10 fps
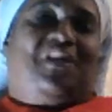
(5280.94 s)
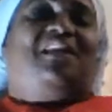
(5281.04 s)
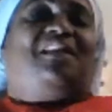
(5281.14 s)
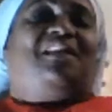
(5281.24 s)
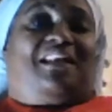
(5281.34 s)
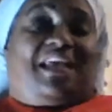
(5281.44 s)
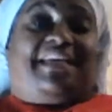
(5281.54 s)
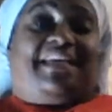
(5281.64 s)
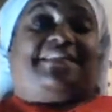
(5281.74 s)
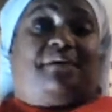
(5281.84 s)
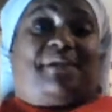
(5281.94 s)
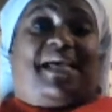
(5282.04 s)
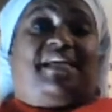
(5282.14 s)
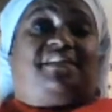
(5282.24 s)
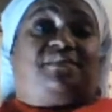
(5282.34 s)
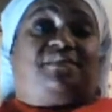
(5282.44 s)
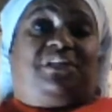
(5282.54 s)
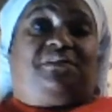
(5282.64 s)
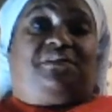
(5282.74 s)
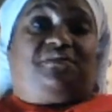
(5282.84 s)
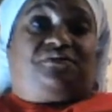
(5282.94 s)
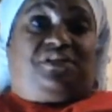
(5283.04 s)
Last time I answered to